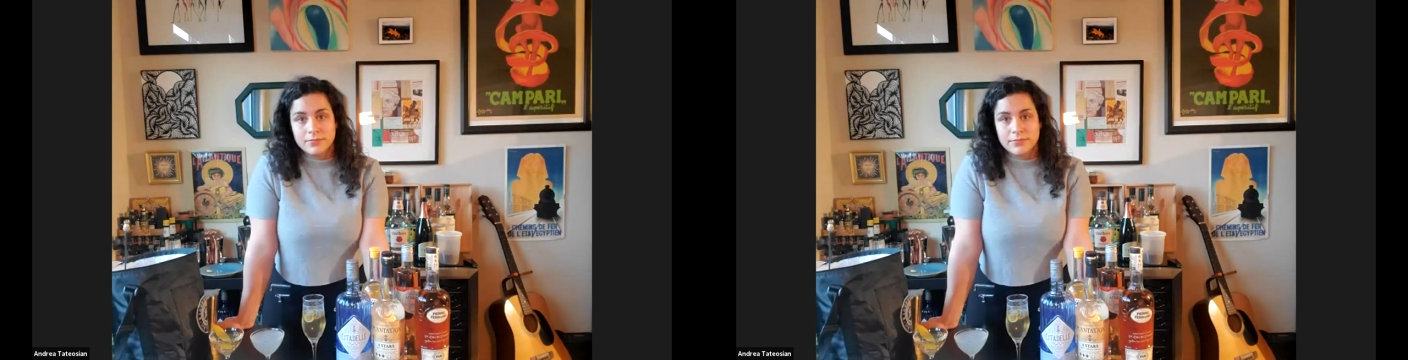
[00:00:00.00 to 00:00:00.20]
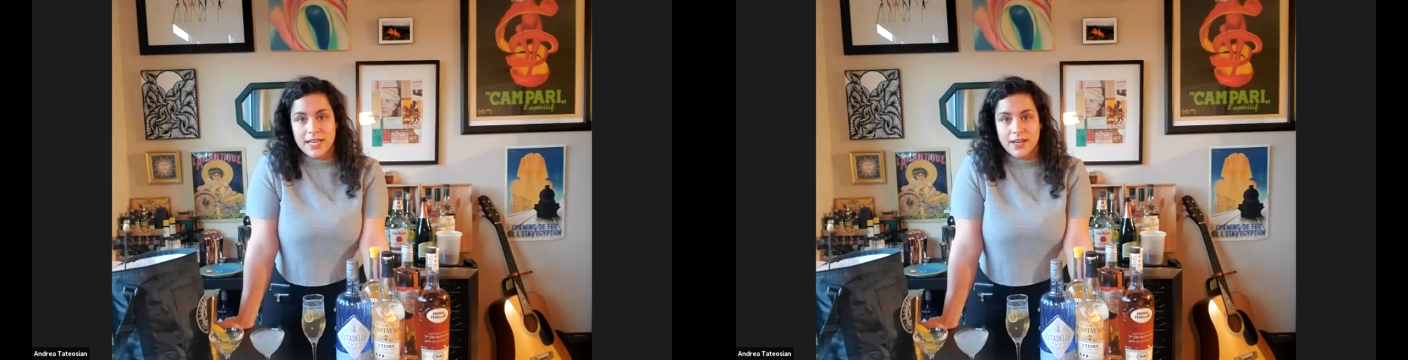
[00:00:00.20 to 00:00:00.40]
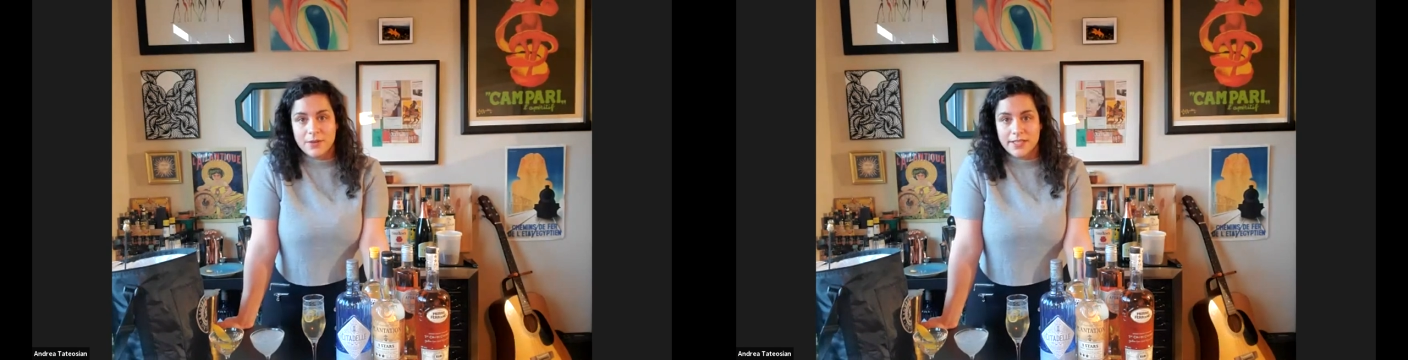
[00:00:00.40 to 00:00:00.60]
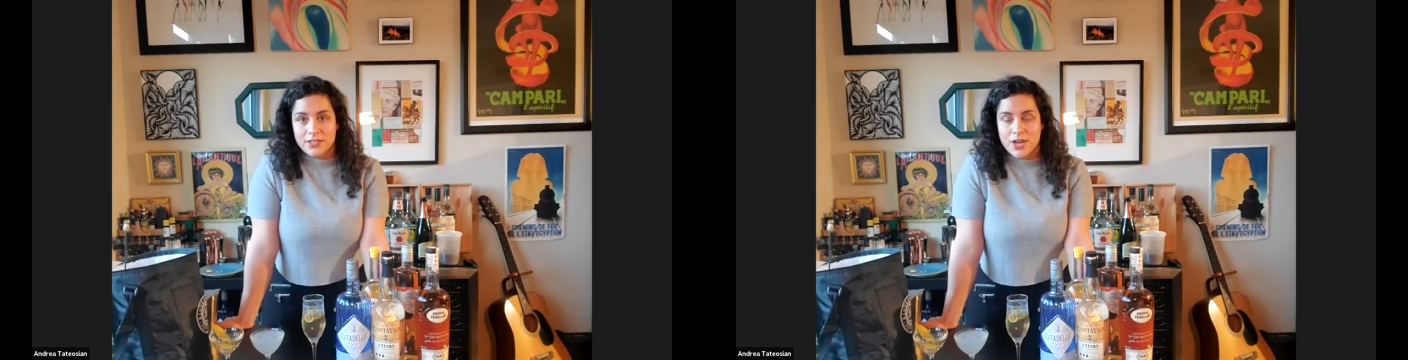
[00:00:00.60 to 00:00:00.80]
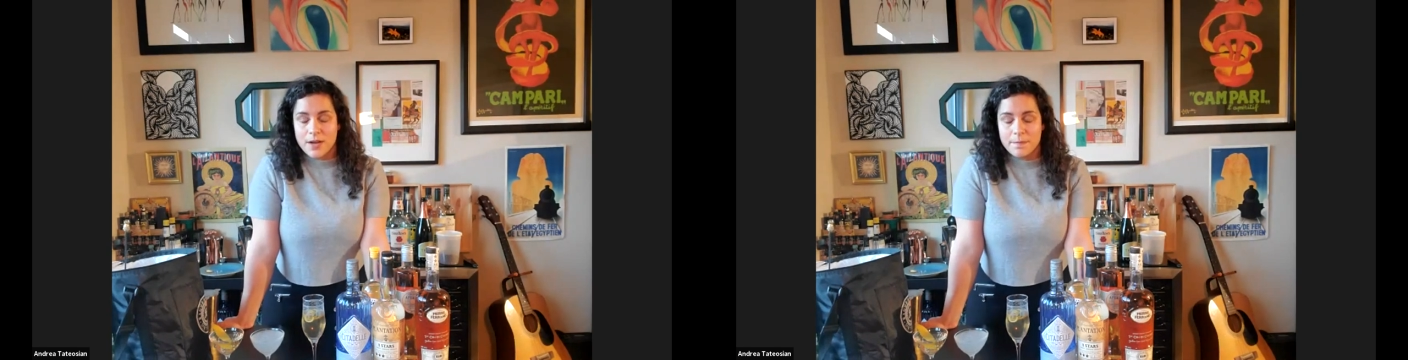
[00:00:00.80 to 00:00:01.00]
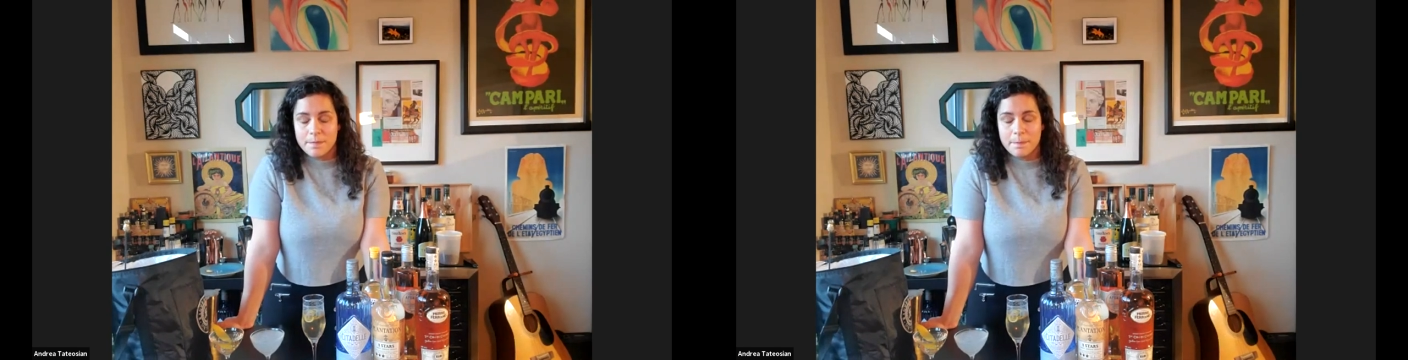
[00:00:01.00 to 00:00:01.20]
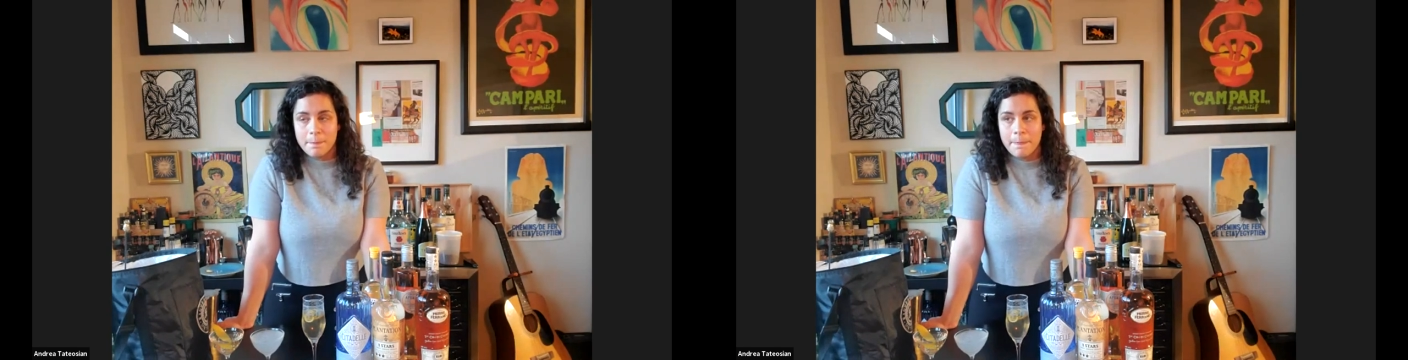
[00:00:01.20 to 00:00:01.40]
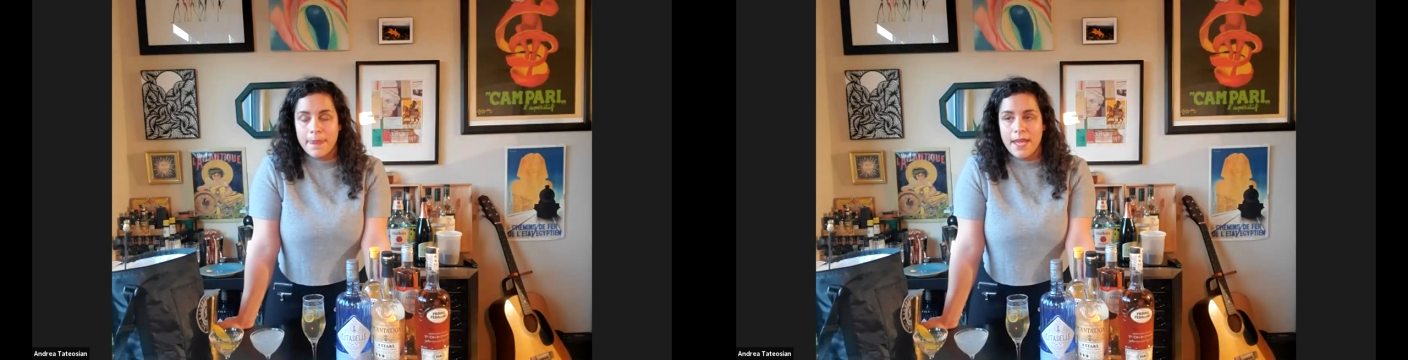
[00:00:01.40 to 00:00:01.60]
then I don't get the job.
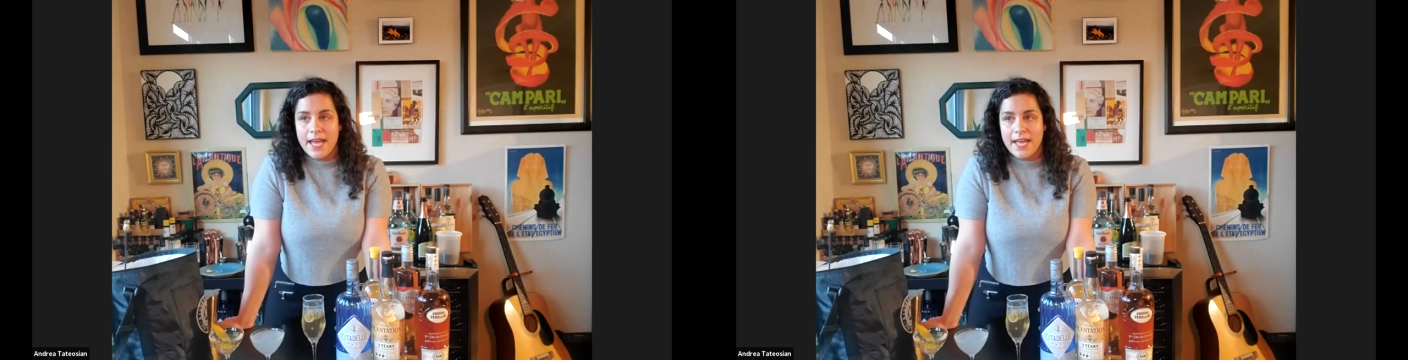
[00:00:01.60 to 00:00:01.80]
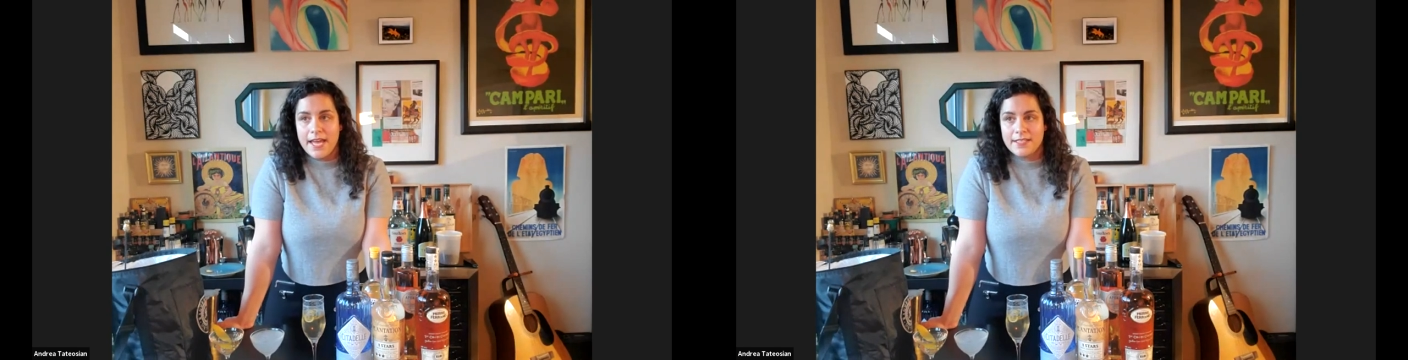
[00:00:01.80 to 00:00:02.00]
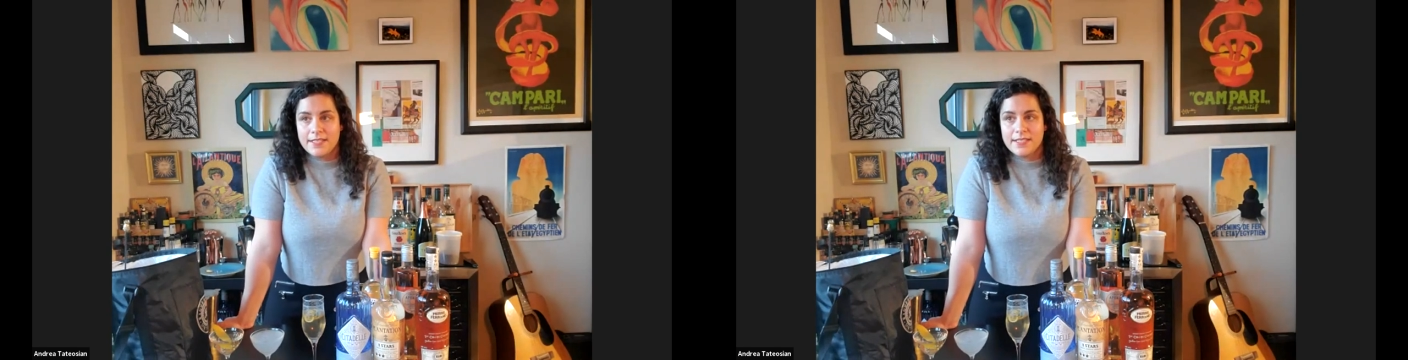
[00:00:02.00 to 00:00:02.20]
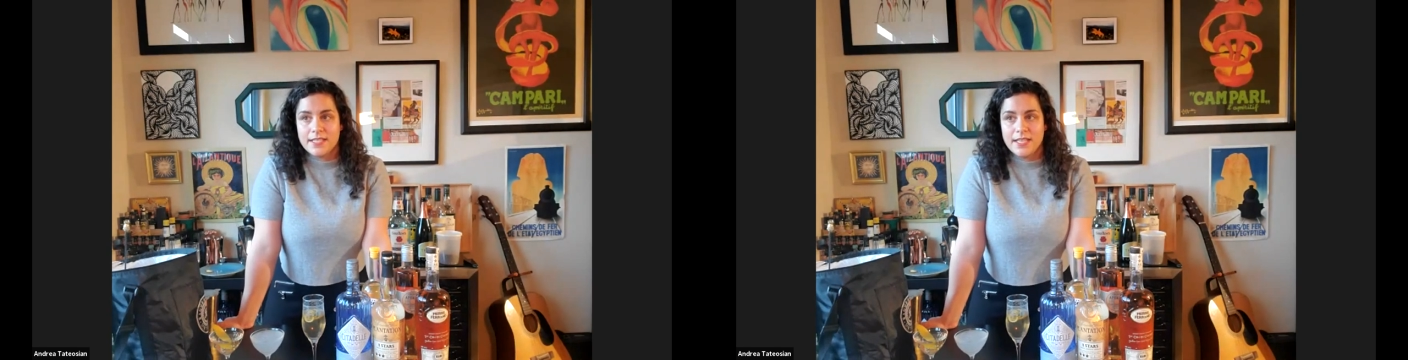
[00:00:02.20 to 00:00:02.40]
And